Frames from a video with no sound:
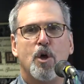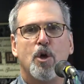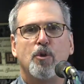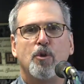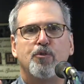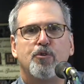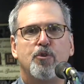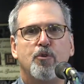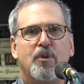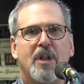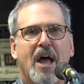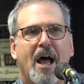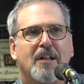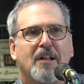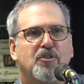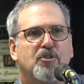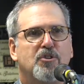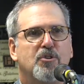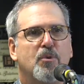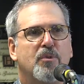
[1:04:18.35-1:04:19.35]
do
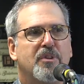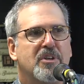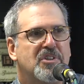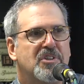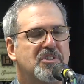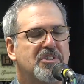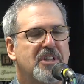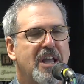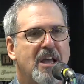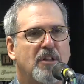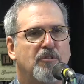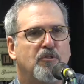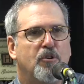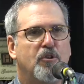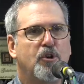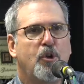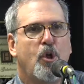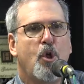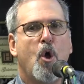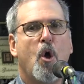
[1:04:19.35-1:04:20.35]
not do the
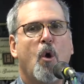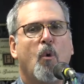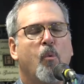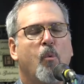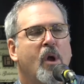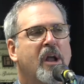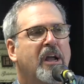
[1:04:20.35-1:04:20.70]
standard, we're